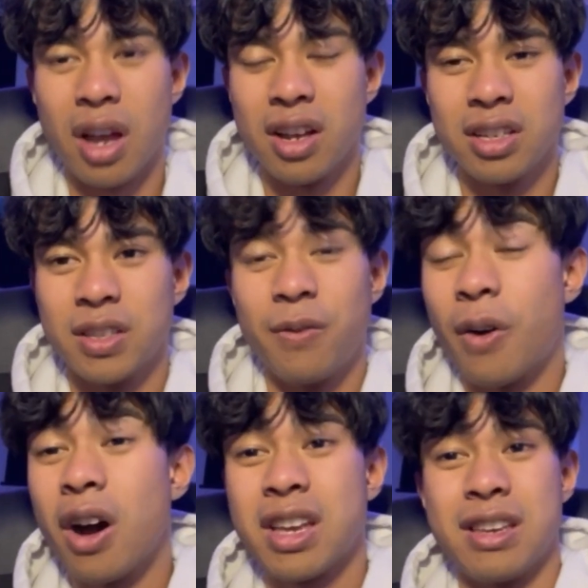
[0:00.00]
it's
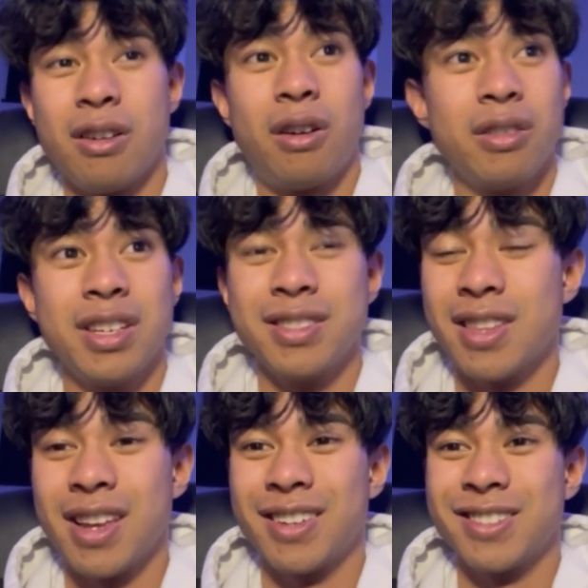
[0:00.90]
foggy, all these
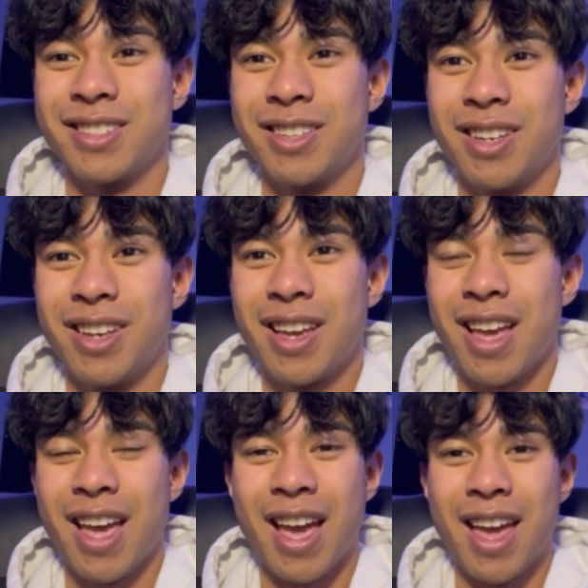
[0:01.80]
things,
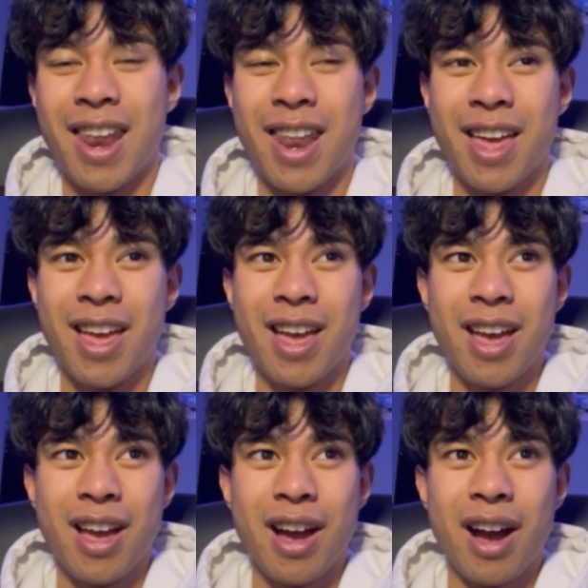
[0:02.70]
and
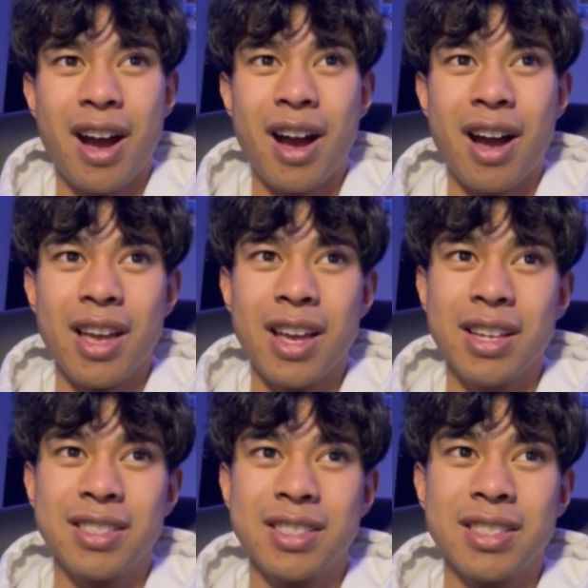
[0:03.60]

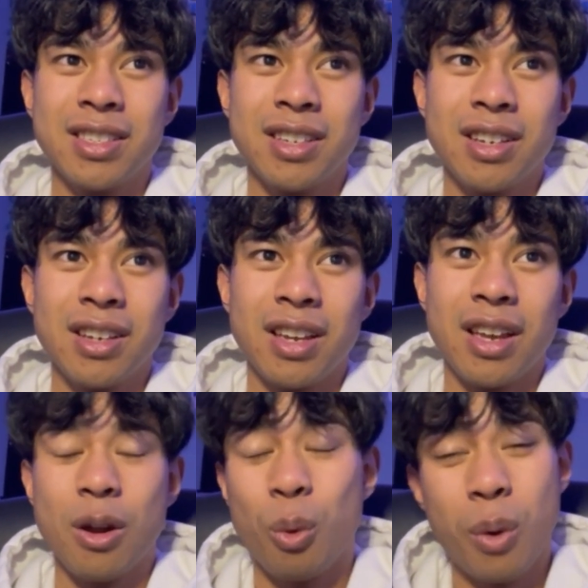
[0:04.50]
it's...
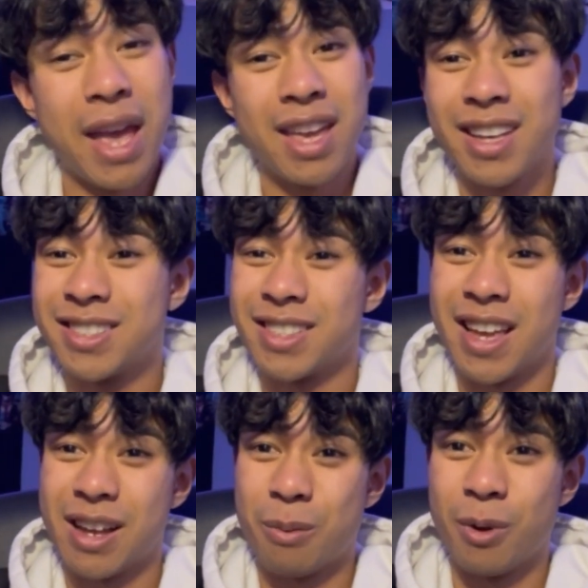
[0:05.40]
In a way, it's
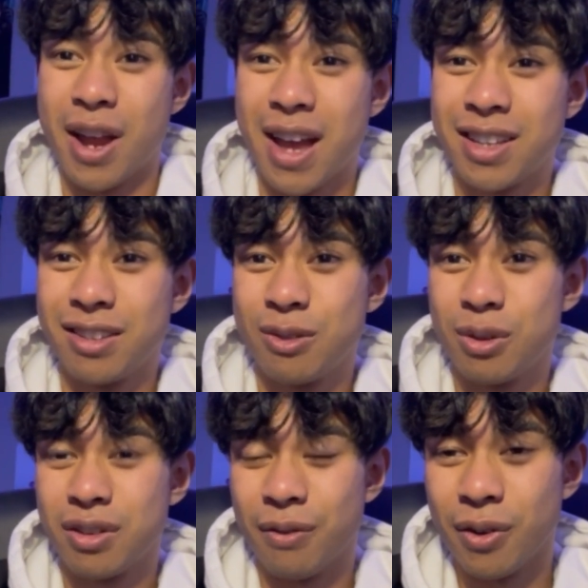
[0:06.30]
like I'm reacting to
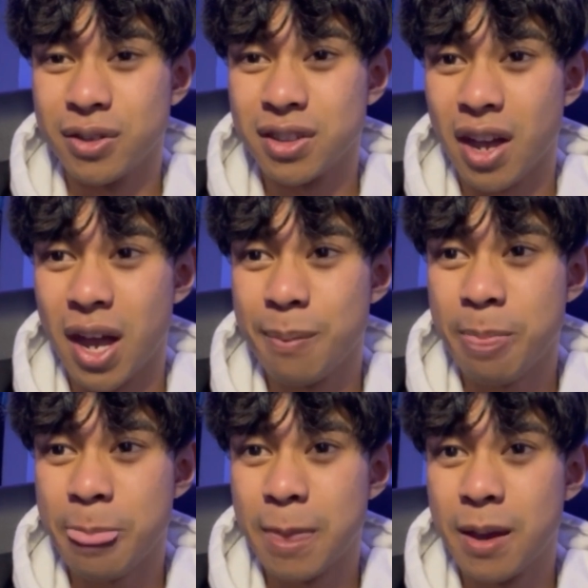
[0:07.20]
it the first time,
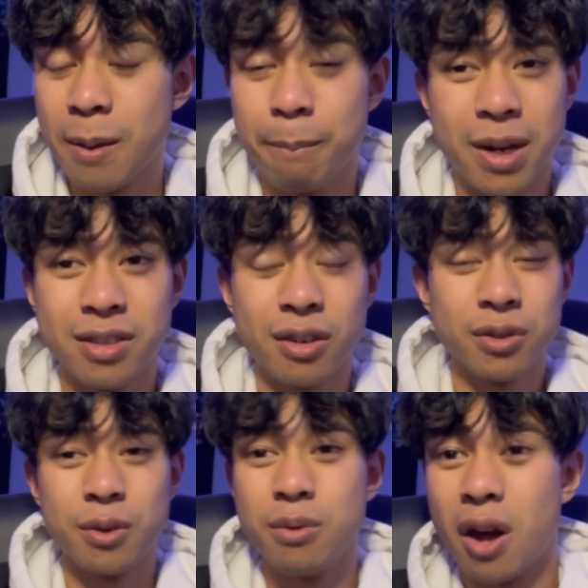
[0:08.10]
but it's
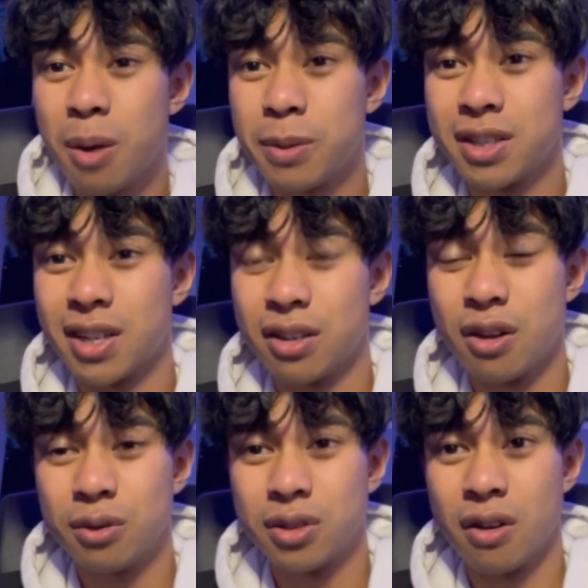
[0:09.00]
also not because I
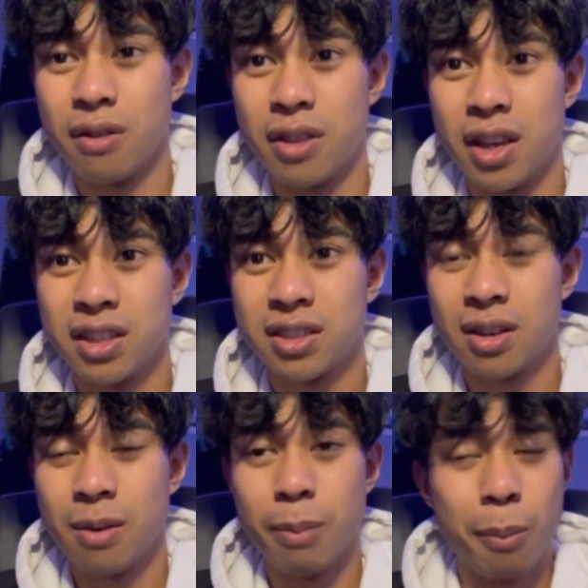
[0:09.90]
know certain things,
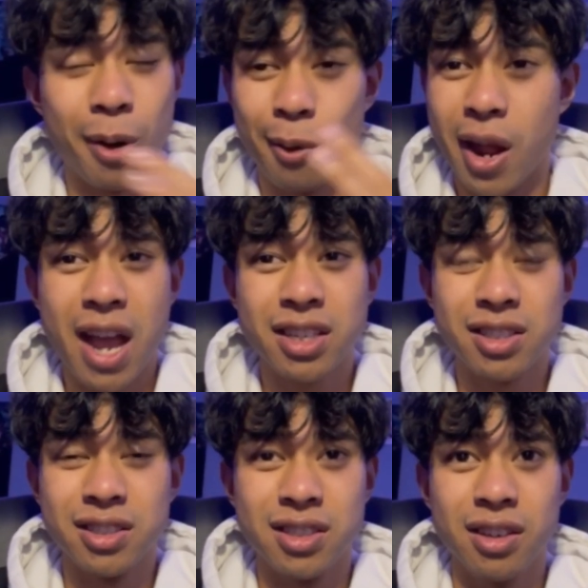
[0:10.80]
but my
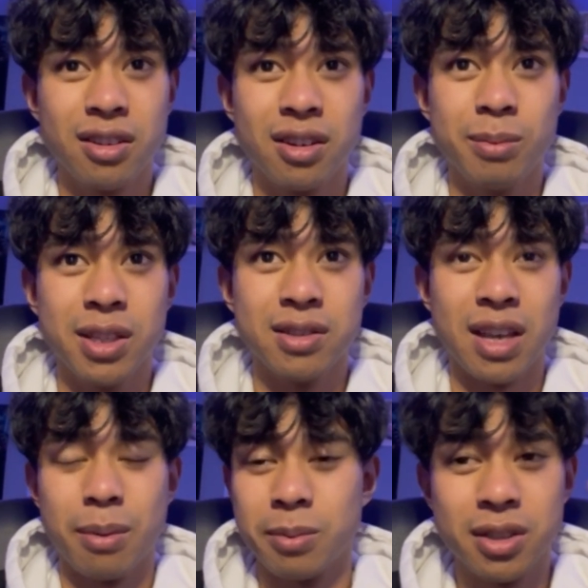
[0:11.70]
reaction's still going to be the
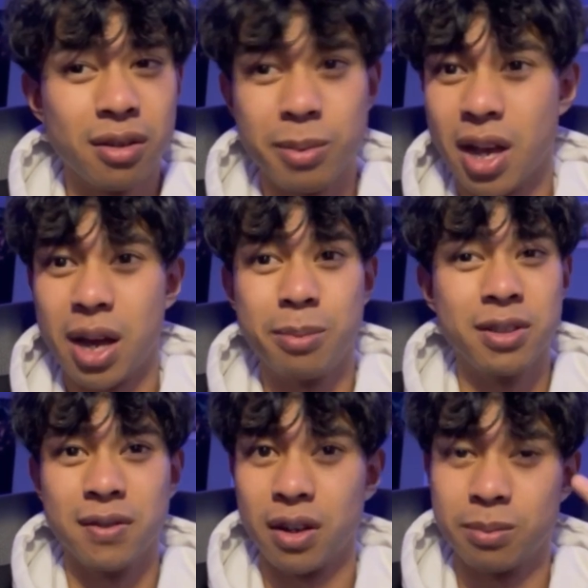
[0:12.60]
same. I'm still going to be hyped as
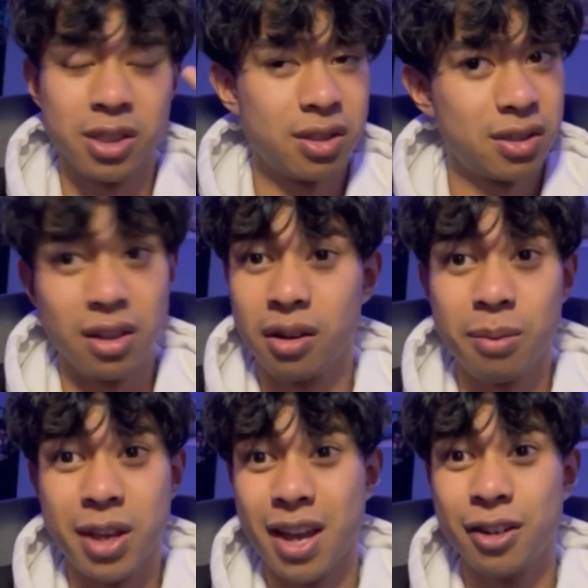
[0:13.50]
fuck. I'm still going
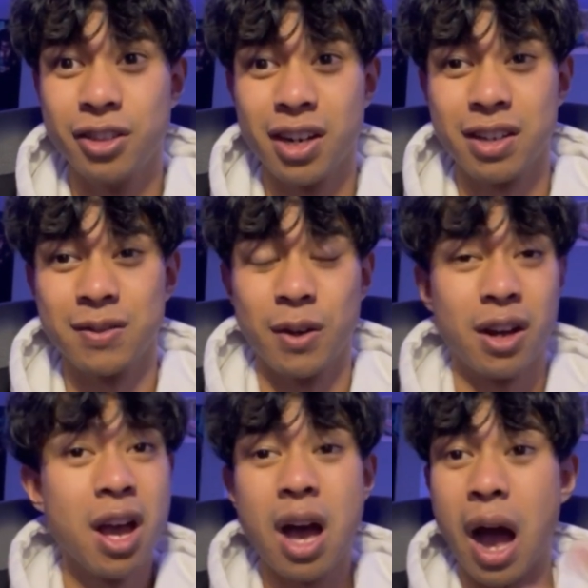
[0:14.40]
to be energetic as fuck.
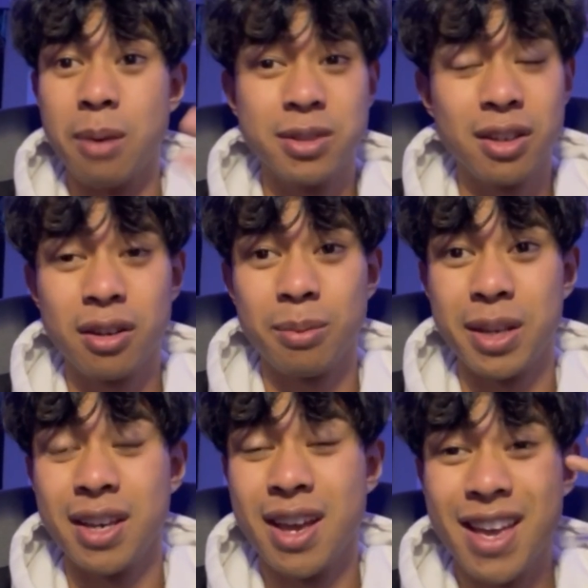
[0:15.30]
I'm still going to
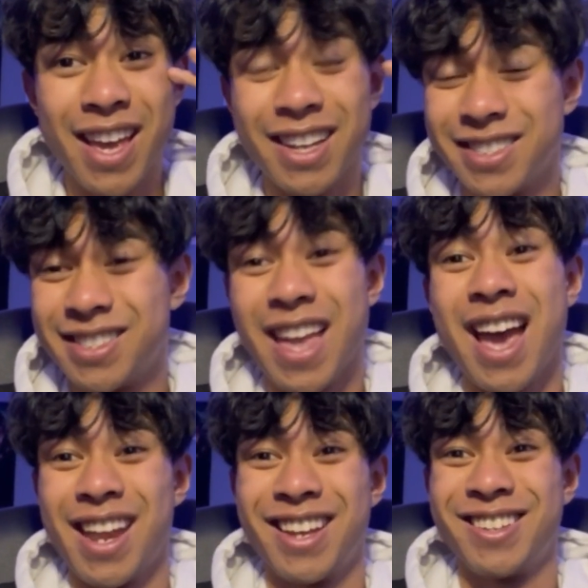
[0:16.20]
be
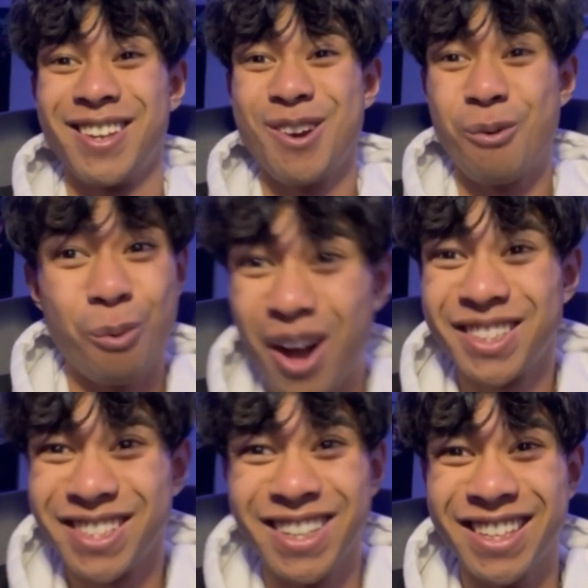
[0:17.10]
ecstatic
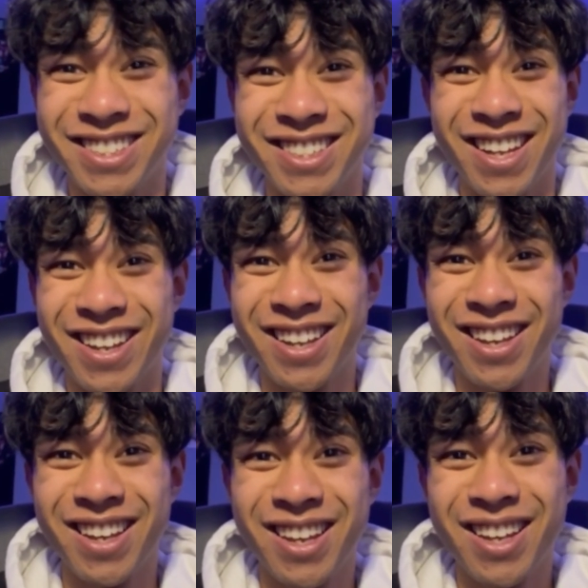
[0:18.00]
watching this shit.
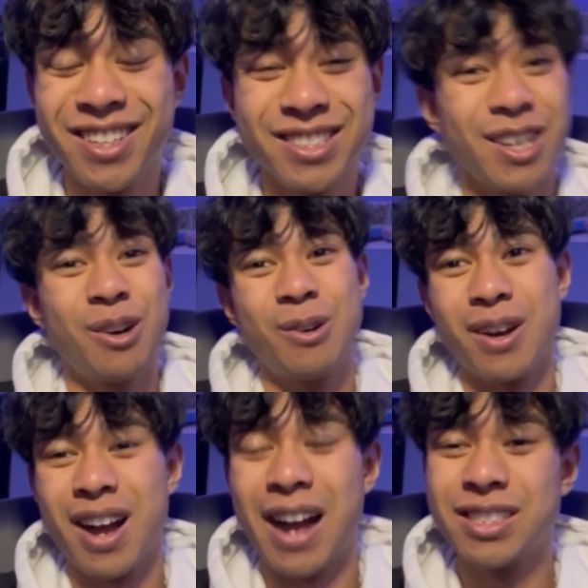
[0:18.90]
So
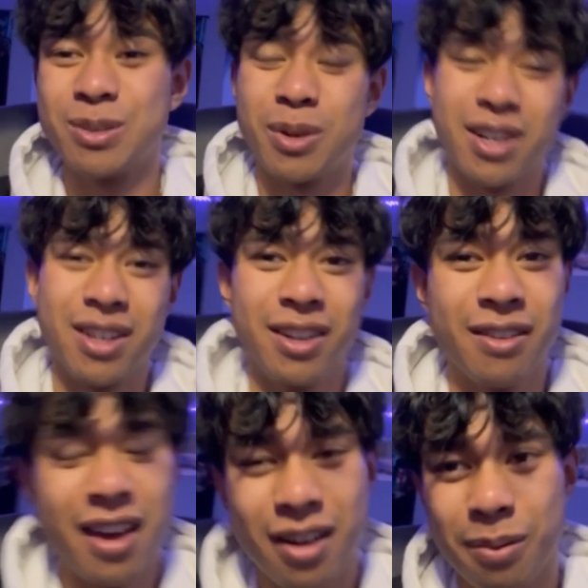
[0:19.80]
I just want to clear
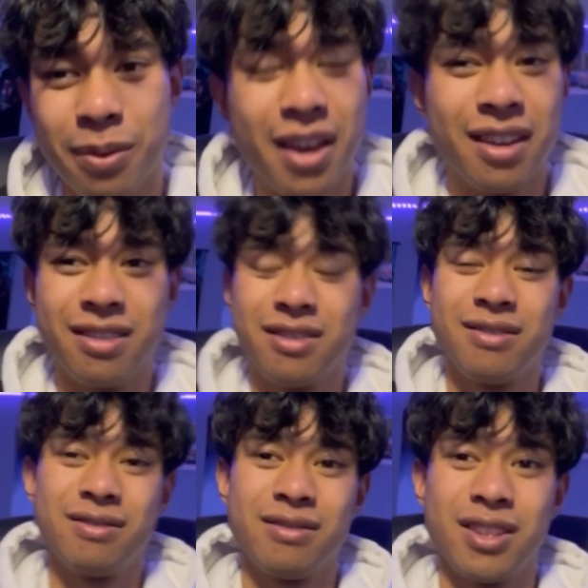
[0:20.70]
that up that,
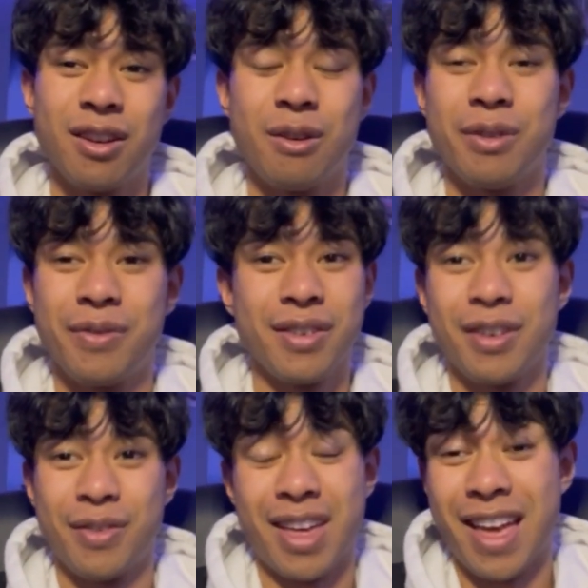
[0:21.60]
you know,
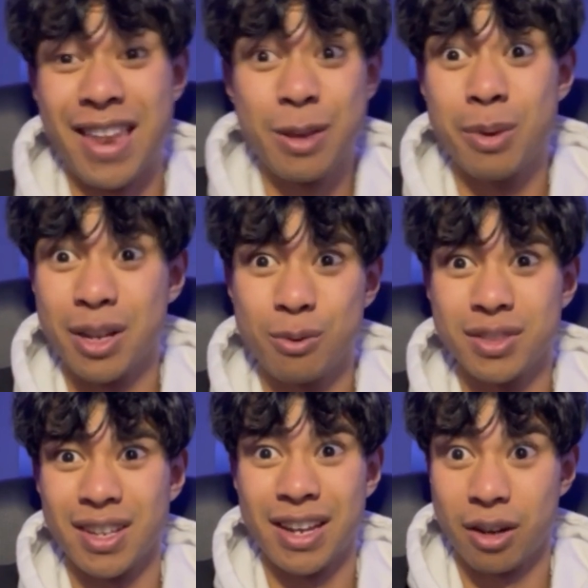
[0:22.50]
if anybody
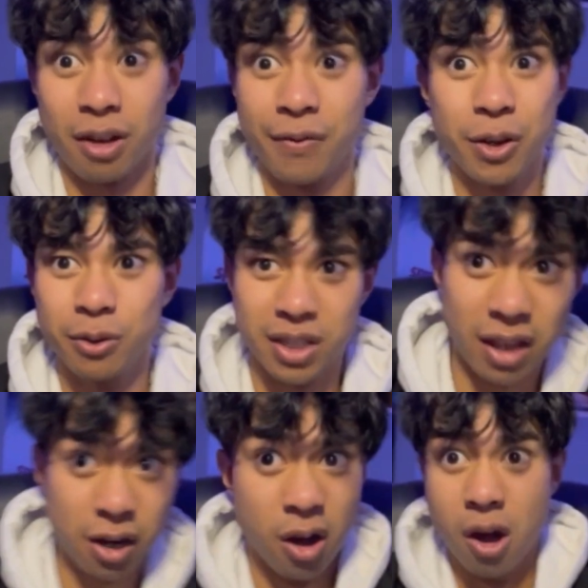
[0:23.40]
was like confused and
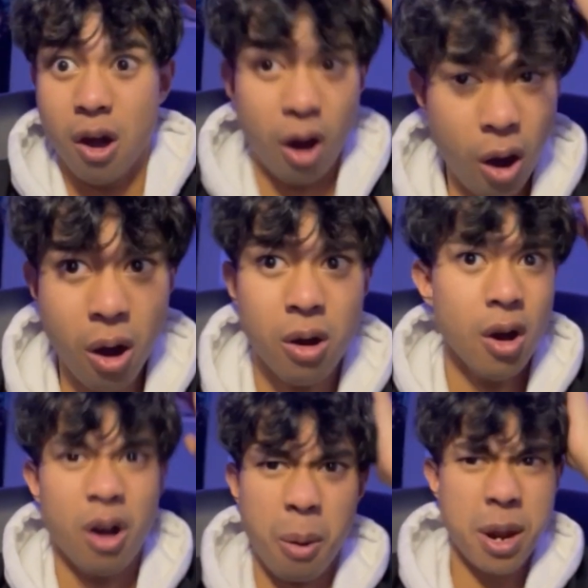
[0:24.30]
like, oh
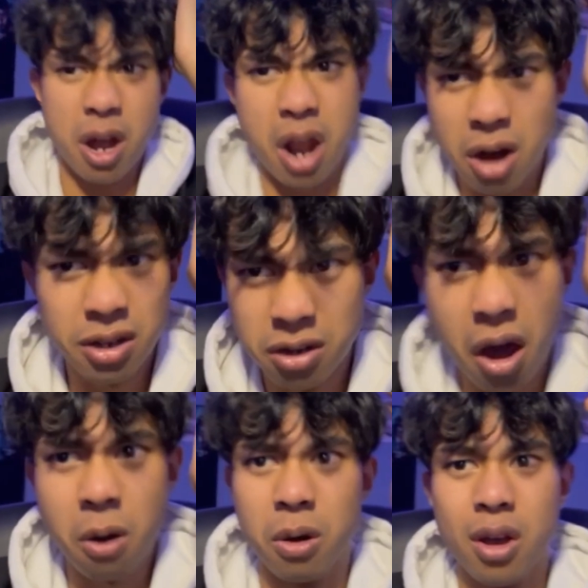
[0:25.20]
my God, how do you
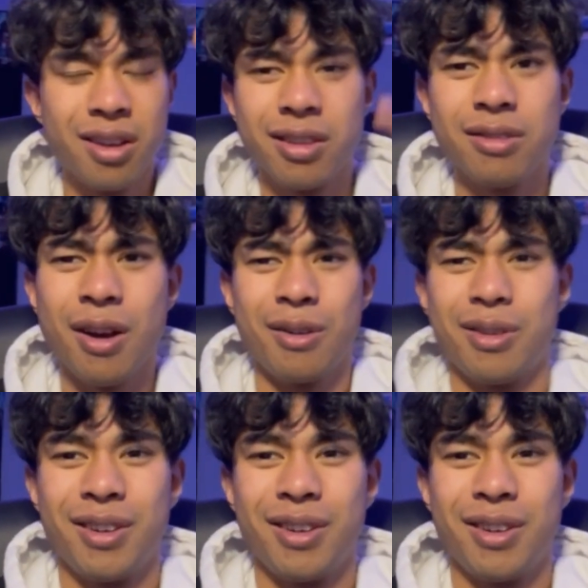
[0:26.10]
know? No,